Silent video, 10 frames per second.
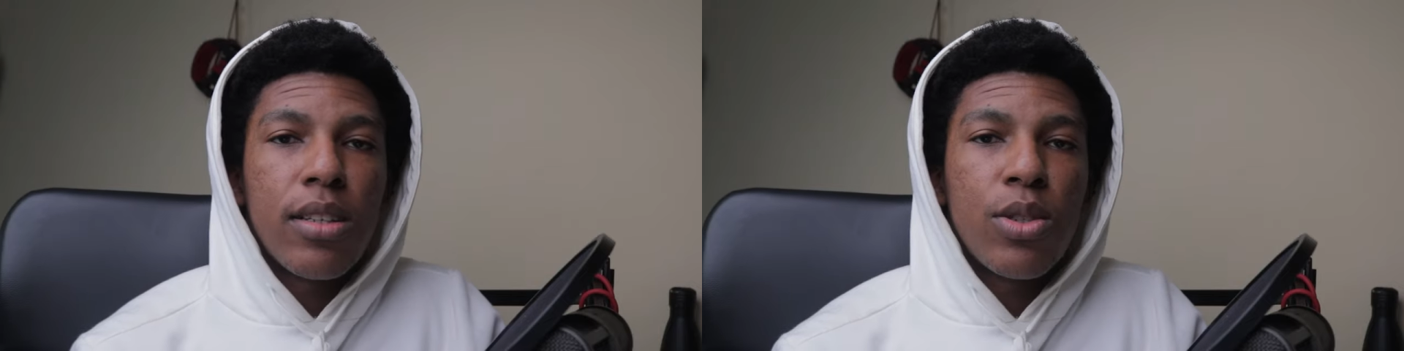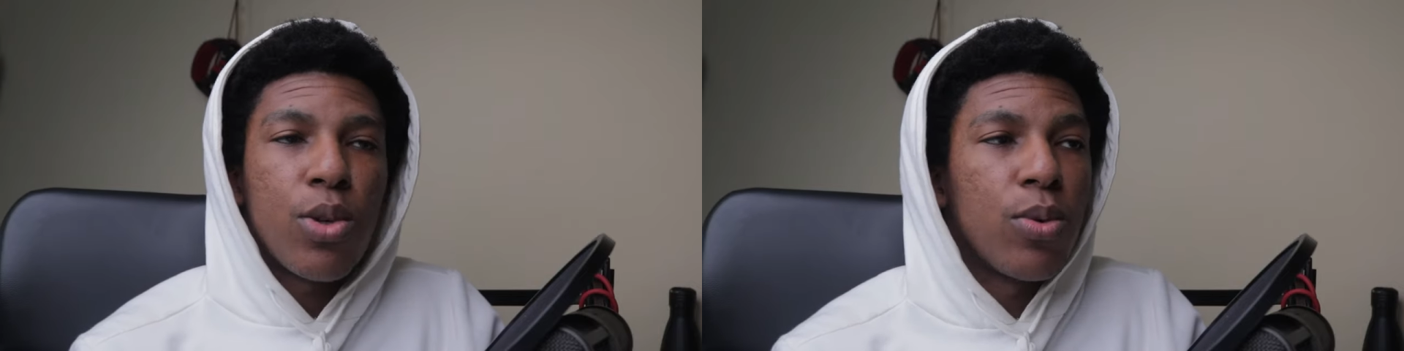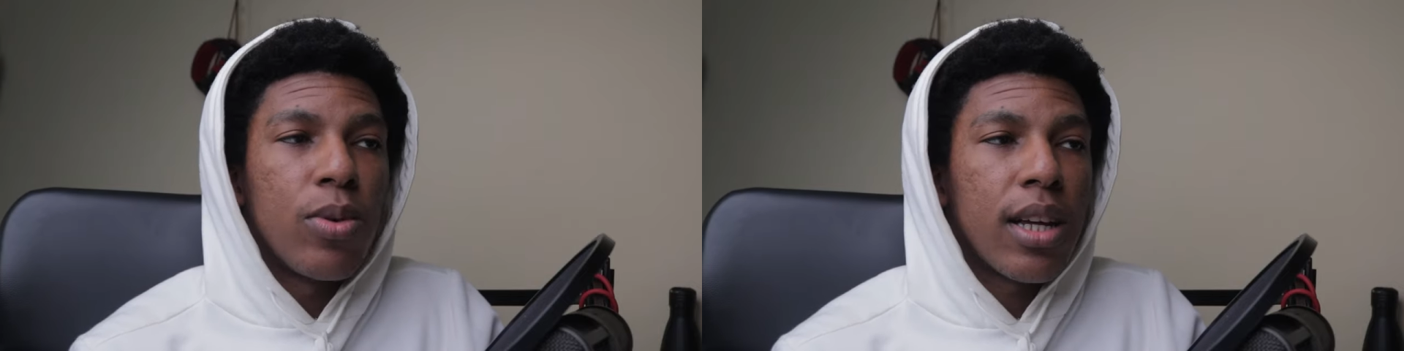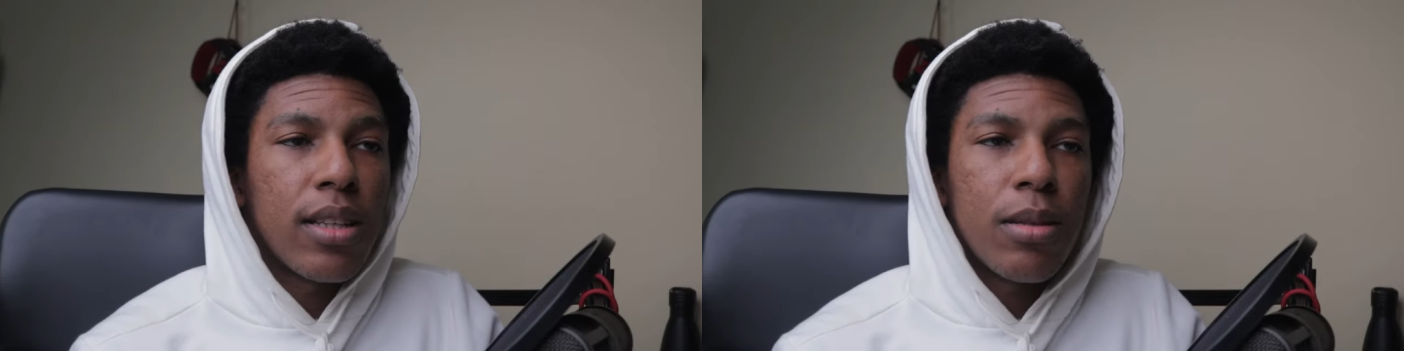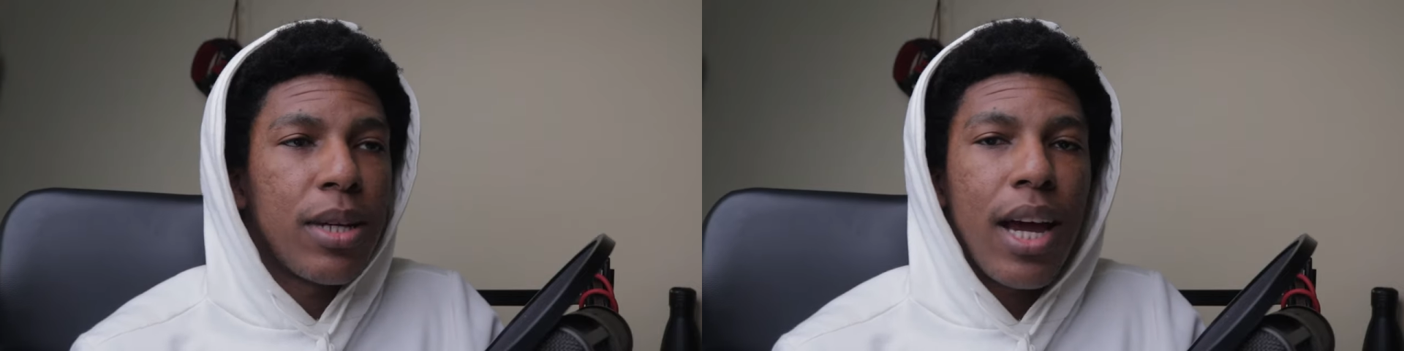show
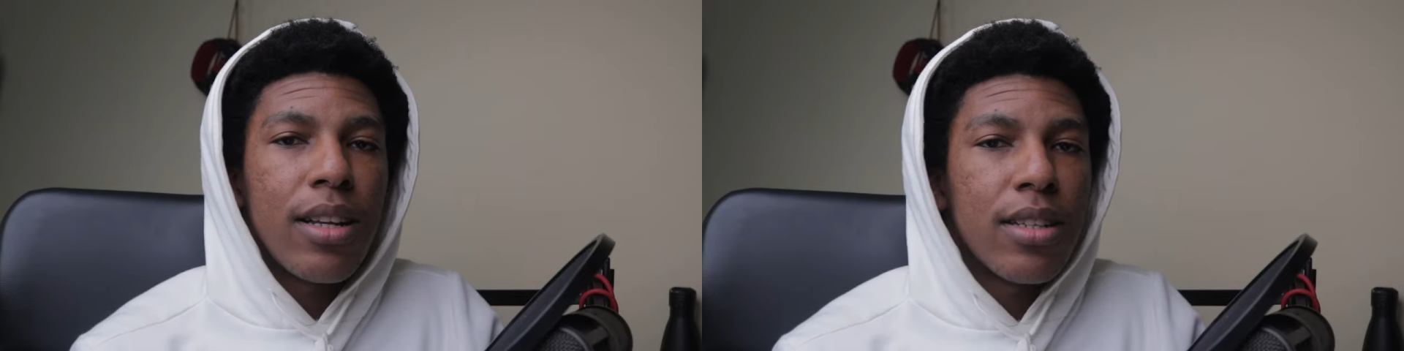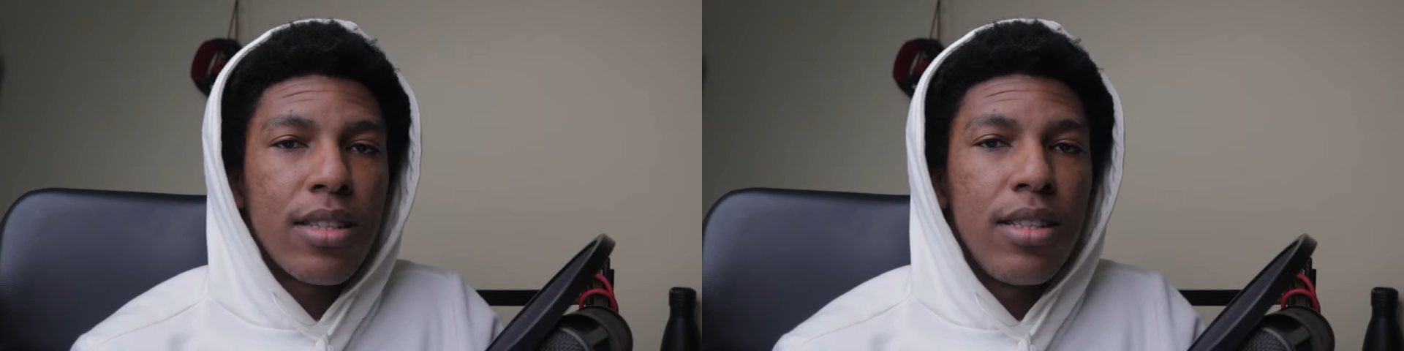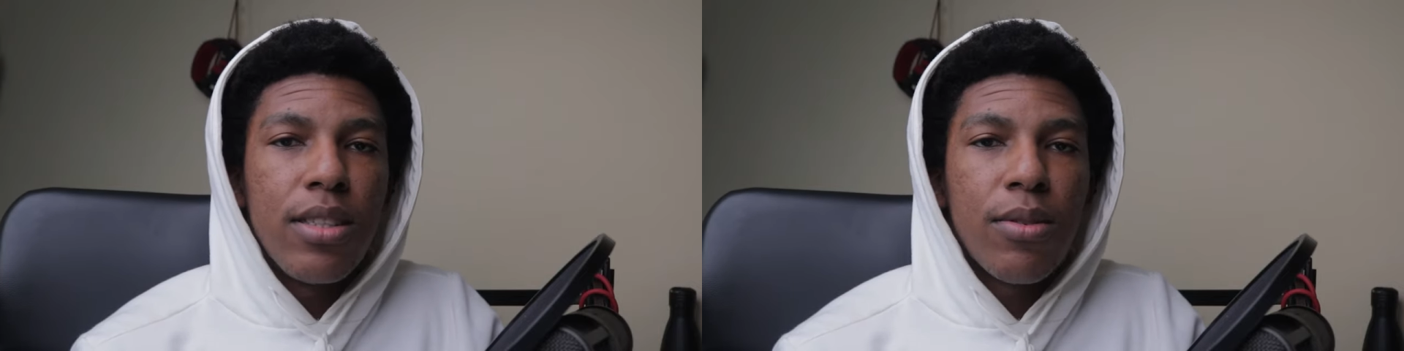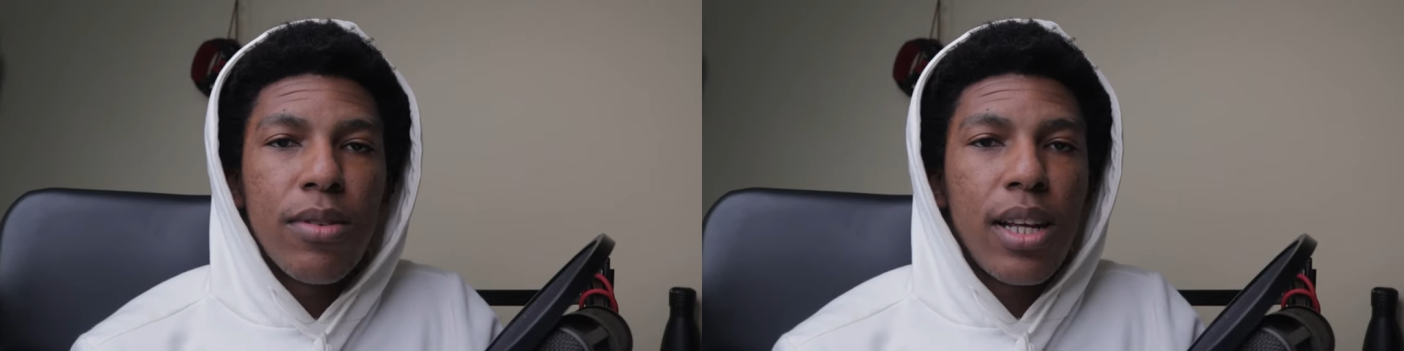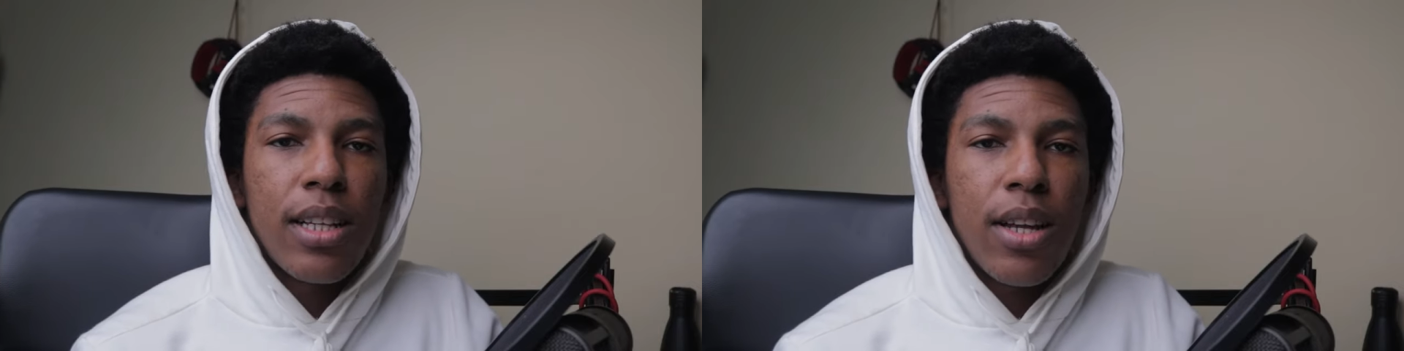like the behind the scenes
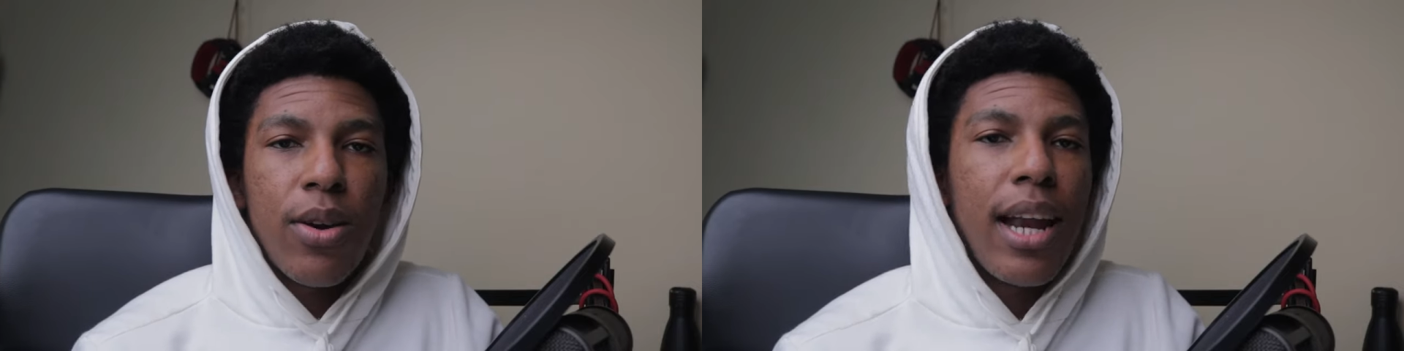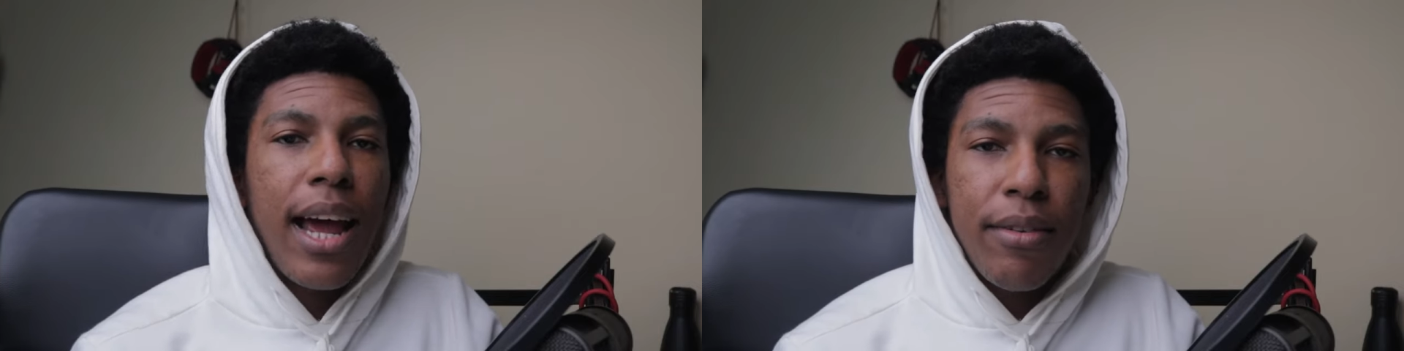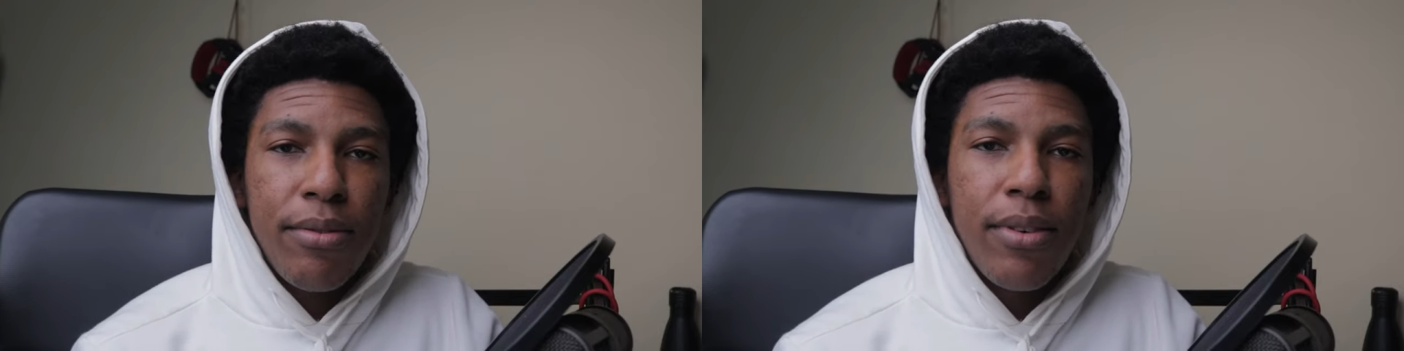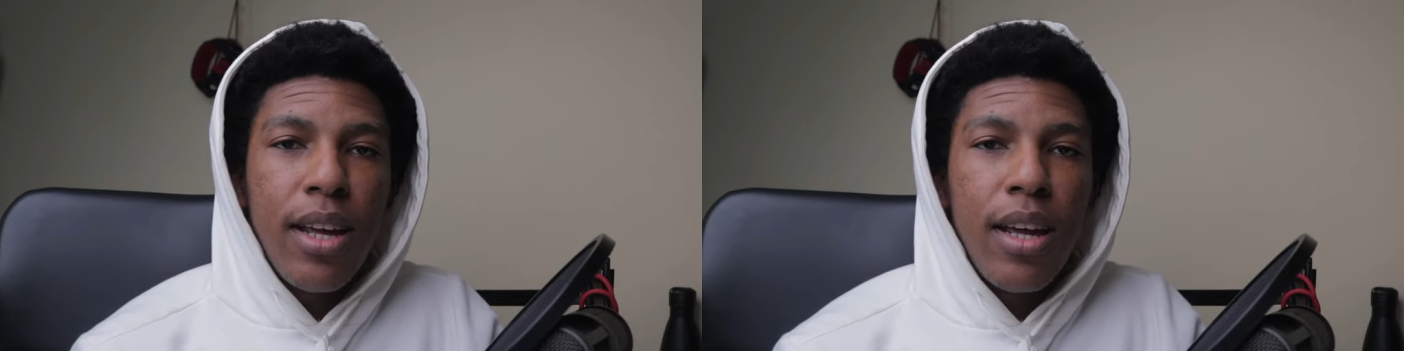of like their life.